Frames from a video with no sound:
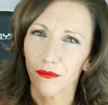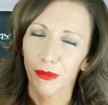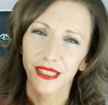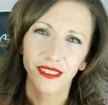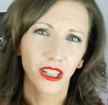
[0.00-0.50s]

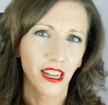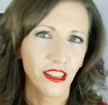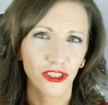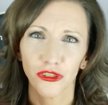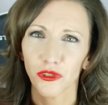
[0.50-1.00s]
because a lot of
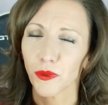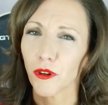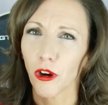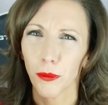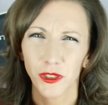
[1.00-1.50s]
the shoes will
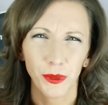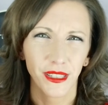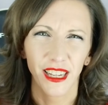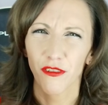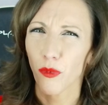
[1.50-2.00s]
go between
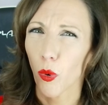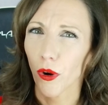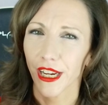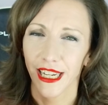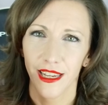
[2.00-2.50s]
like
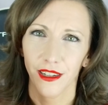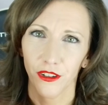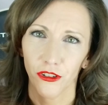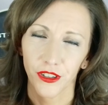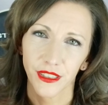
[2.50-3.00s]
$400 and
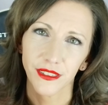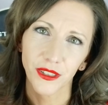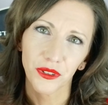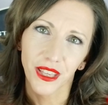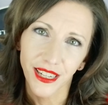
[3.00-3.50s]
$800.
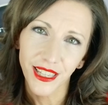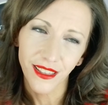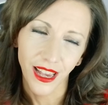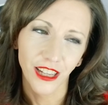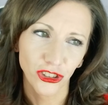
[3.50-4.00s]
So getting
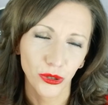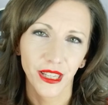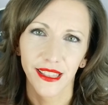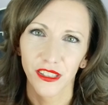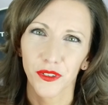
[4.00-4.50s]
a shoe
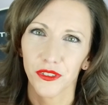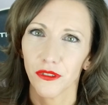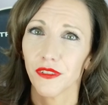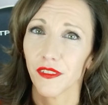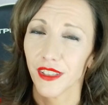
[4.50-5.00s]
like this for
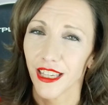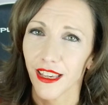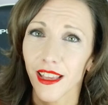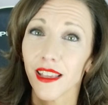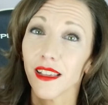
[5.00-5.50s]

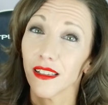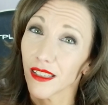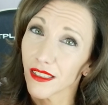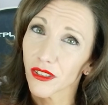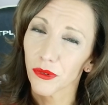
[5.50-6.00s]
$250
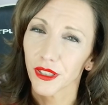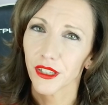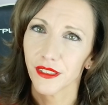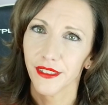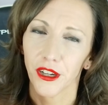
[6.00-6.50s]
is a really
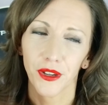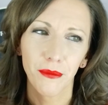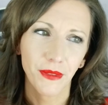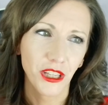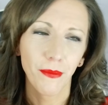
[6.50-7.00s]
good deal.
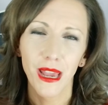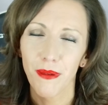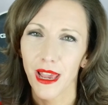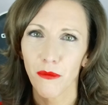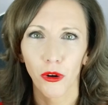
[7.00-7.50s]
You may
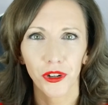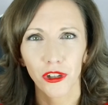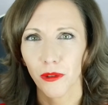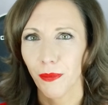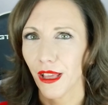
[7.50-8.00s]
pay more. You
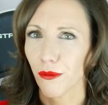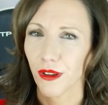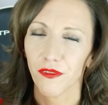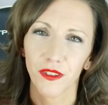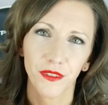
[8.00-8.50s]
could pay
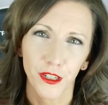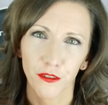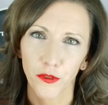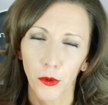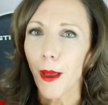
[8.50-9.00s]
$350 or $400,